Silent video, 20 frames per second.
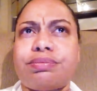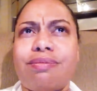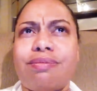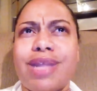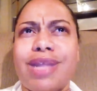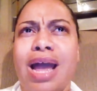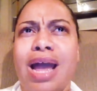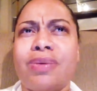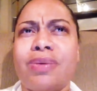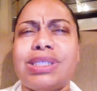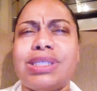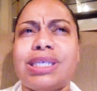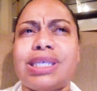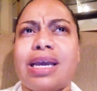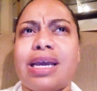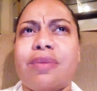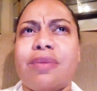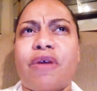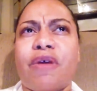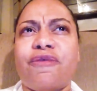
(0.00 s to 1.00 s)
would say
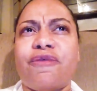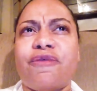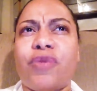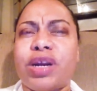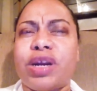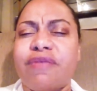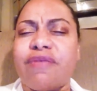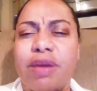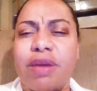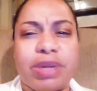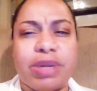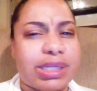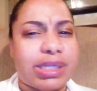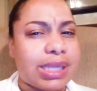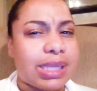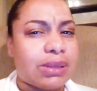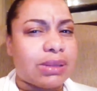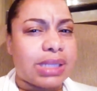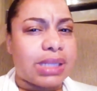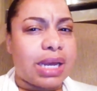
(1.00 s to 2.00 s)
about 45 minutes
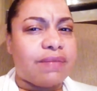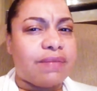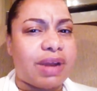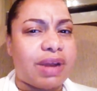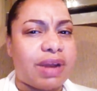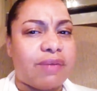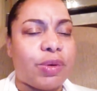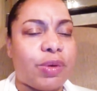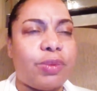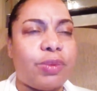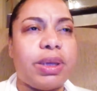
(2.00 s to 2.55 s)
outside of Nairobi.